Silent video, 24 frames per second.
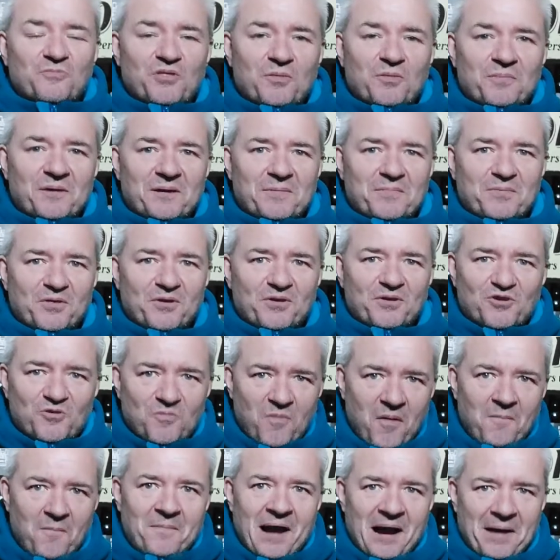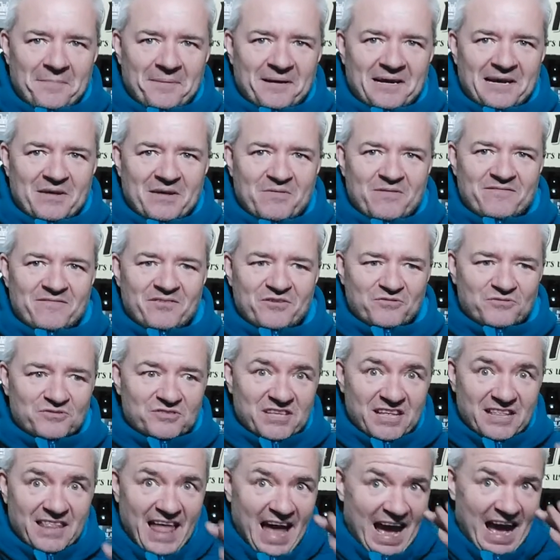of the people that come on my beer reviews,
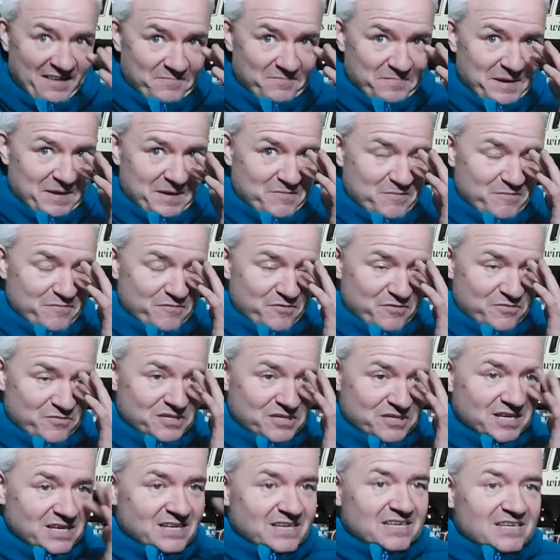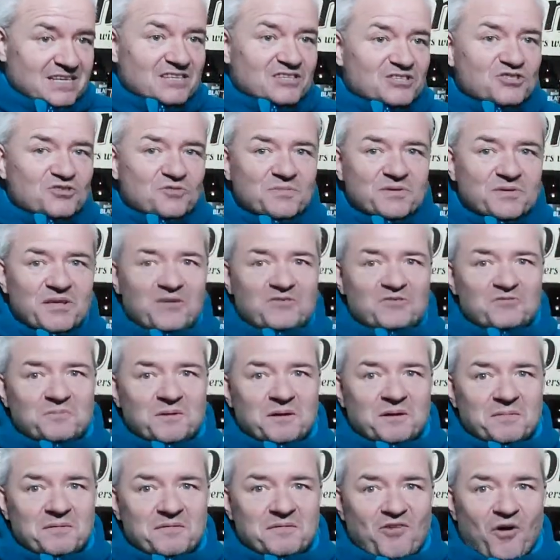the live beer reviews, some of those
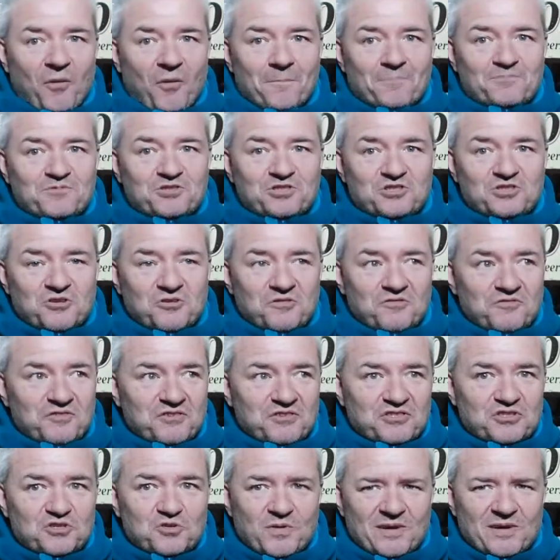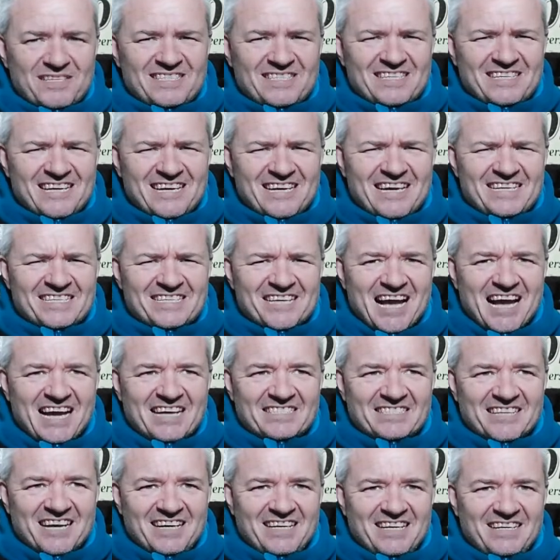people have got stuff that's 20 years out of
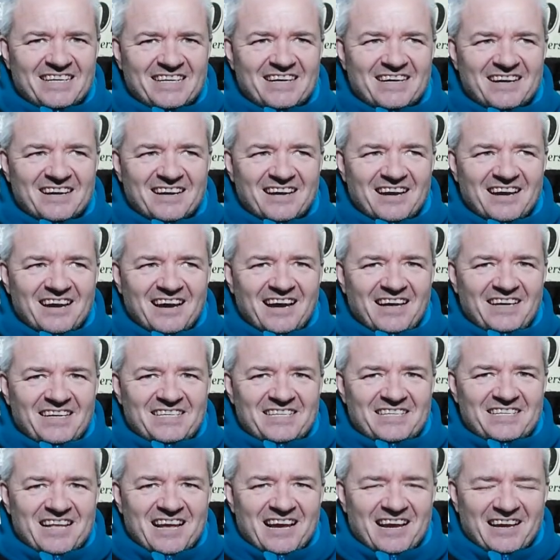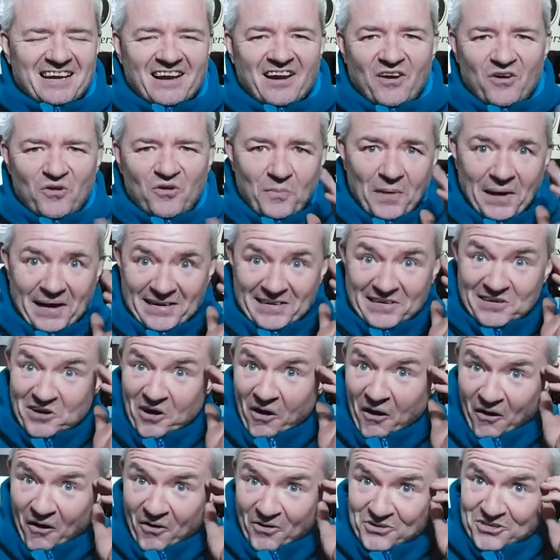date. And it's like, oh my
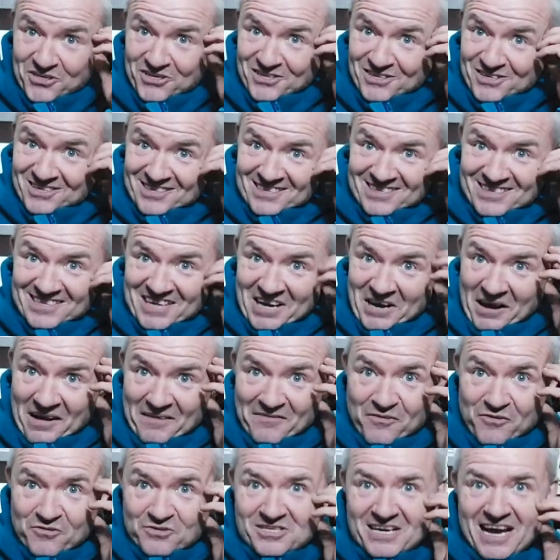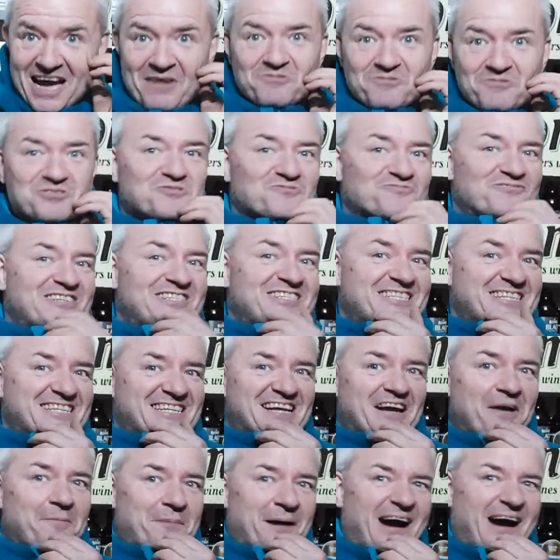God. You know, I thought I was risking
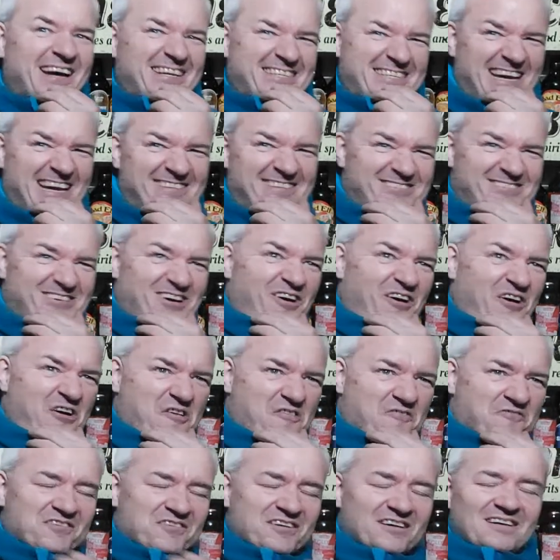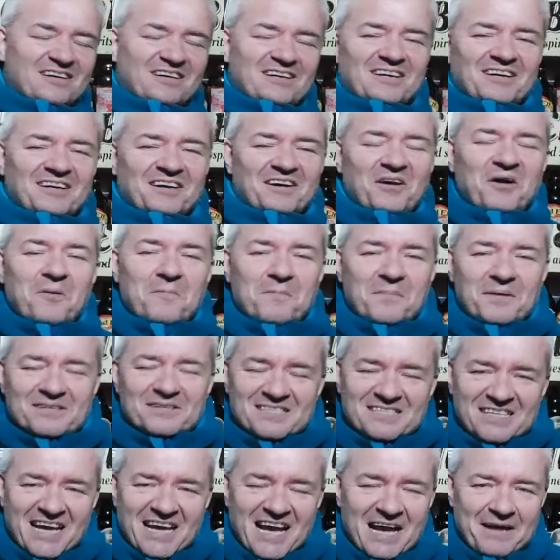it about a year and a half.
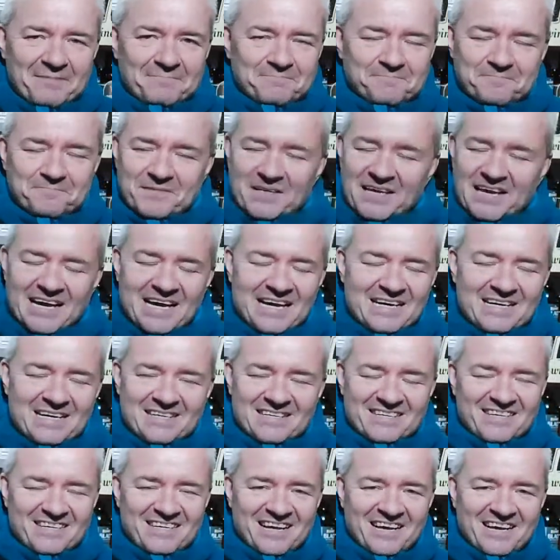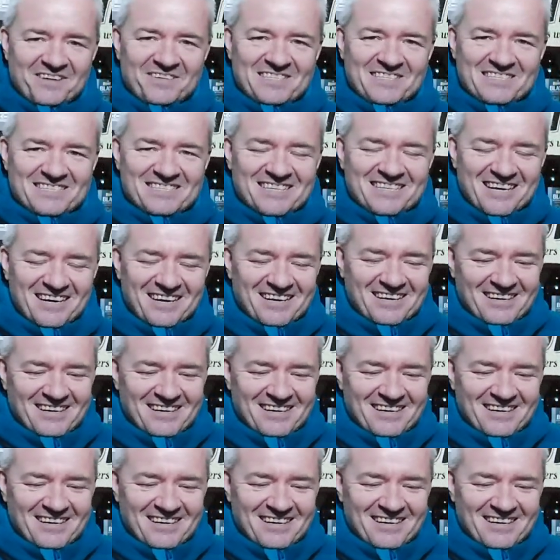But yeah, you know, it's...